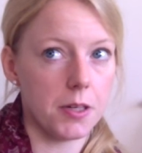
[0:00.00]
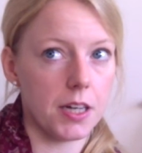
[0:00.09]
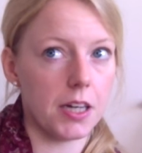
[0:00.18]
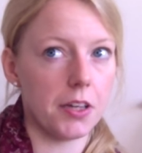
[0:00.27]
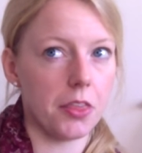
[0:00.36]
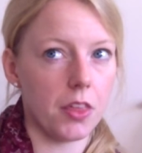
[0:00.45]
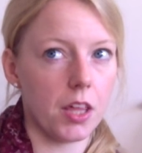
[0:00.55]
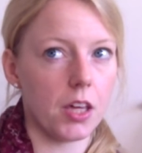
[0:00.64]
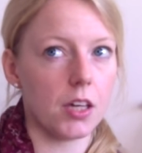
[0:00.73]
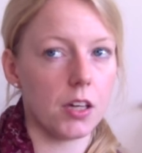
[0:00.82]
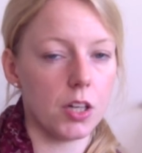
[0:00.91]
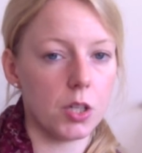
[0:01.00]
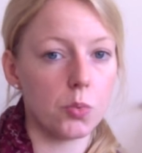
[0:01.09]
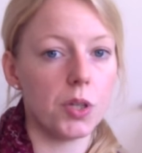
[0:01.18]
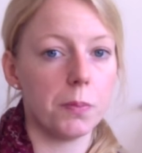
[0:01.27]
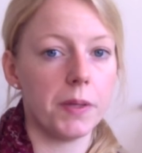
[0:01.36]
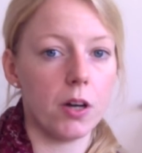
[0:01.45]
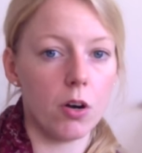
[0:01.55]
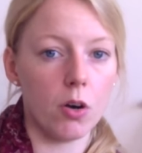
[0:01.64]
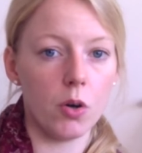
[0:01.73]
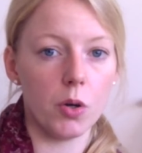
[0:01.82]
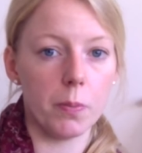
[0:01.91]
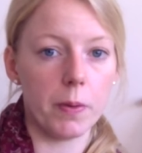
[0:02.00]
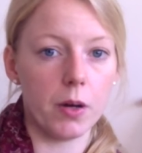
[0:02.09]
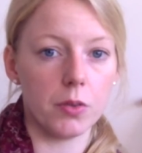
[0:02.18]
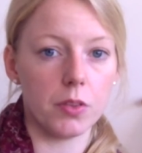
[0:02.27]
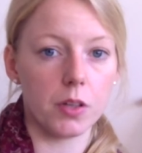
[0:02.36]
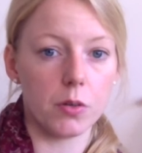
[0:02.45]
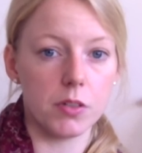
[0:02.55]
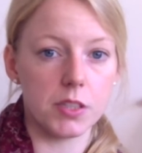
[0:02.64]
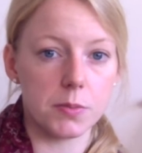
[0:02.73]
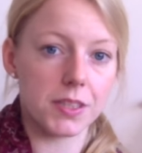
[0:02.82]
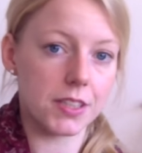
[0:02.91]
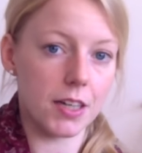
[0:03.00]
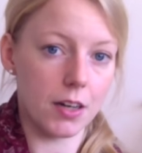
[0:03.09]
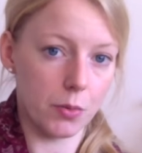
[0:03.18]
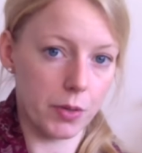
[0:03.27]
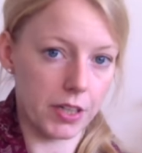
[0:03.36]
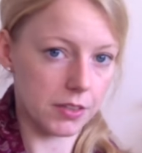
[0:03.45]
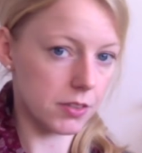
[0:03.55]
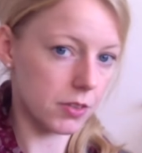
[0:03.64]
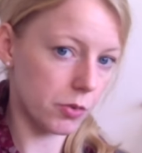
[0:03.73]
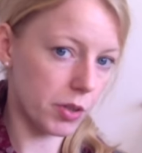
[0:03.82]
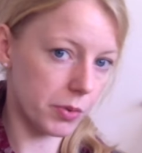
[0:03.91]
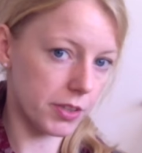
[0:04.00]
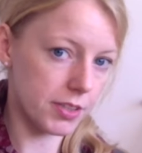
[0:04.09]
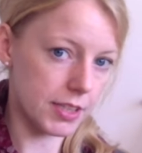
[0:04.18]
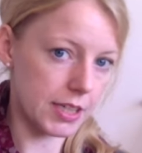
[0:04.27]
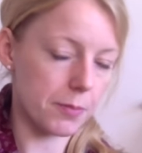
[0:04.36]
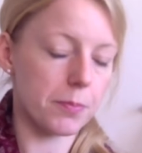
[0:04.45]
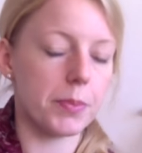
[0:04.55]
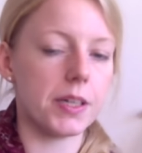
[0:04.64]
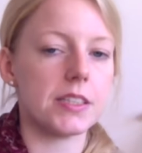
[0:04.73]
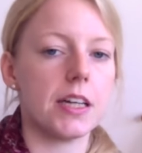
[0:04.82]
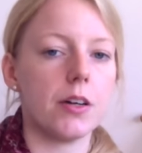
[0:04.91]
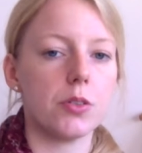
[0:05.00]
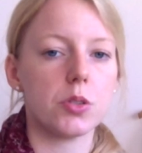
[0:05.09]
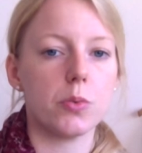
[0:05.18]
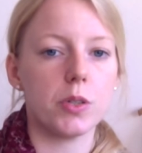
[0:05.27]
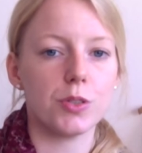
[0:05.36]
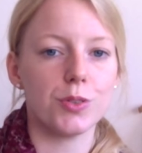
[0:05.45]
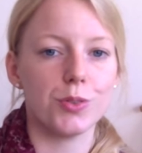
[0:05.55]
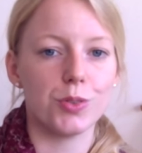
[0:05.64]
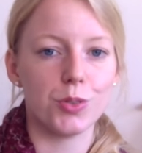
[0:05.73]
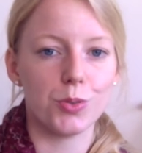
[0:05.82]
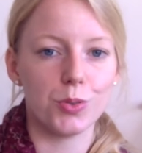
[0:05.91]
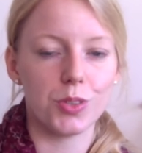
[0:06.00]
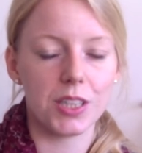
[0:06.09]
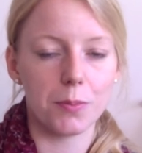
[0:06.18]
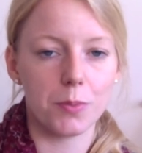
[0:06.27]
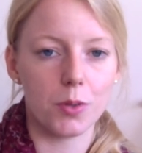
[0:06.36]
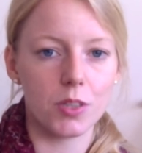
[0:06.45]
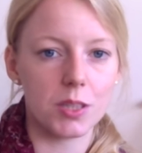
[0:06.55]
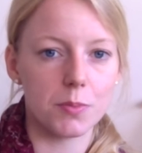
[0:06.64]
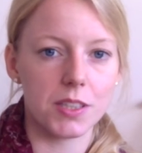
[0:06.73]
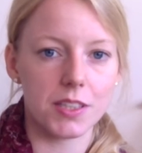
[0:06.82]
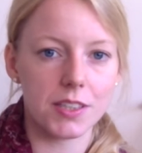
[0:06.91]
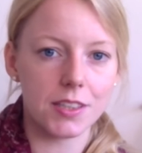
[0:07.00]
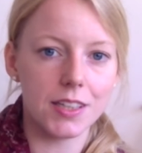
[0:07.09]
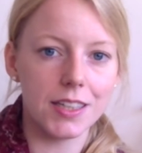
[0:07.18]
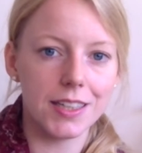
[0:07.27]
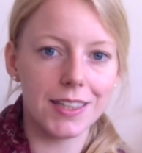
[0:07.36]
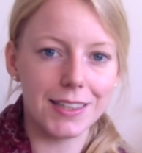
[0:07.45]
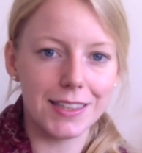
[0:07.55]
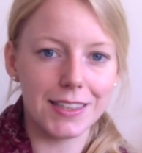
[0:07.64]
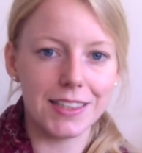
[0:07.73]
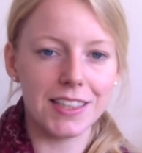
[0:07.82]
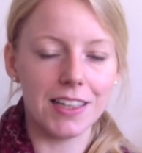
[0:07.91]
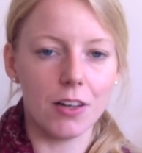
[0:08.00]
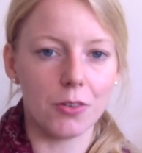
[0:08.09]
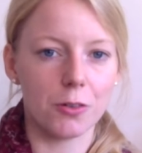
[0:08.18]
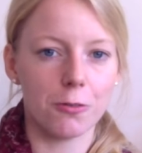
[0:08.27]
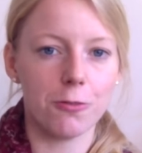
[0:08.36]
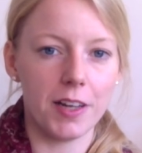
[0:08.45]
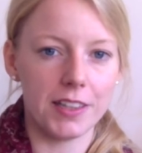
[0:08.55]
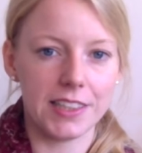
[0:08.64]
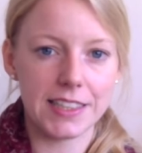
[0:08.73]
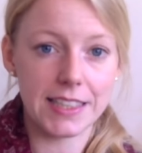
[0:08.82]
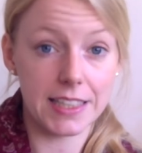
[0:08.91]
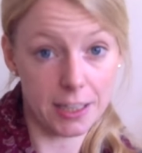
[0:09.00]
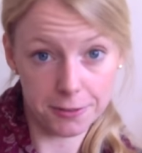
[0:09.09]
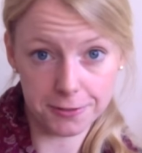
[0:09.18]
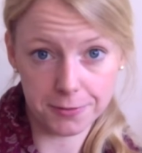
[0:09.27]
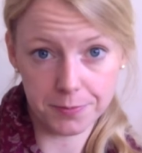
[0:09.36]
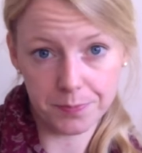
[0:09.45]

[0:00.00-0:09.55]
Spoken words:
I think it will be all about the Christmas colorways. We will see. But I also want to do some Christmas knit along fun stuff.